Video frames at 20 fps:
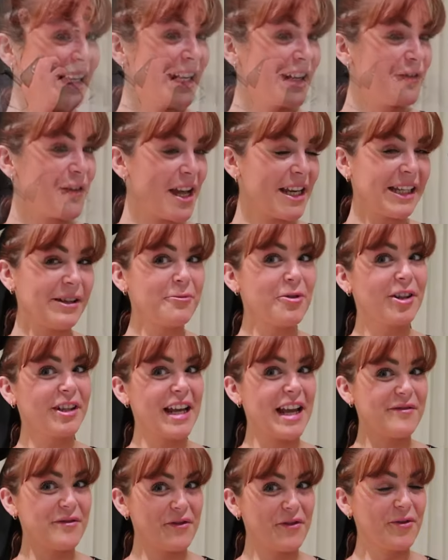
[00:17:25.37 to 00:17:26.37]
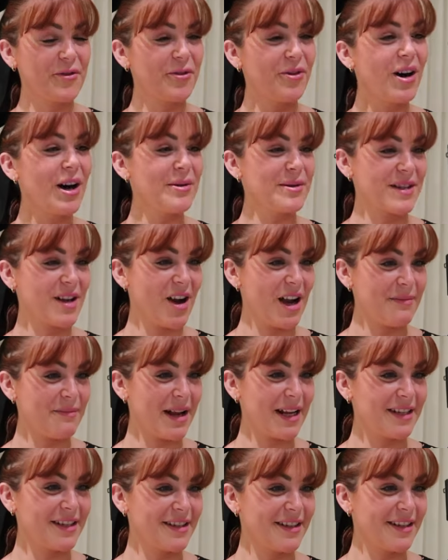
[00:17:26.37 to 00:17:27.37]
If anyone ever thought I was high
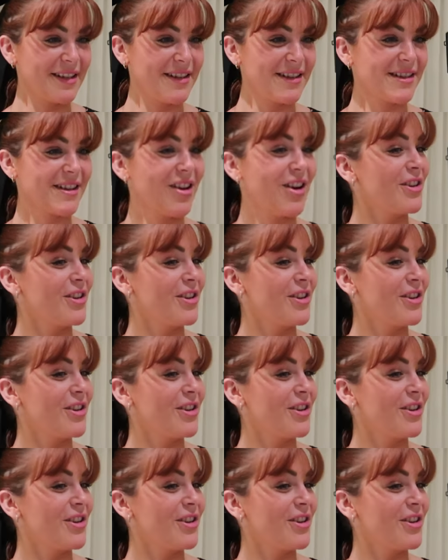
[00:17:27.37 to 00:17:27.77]
maintenance,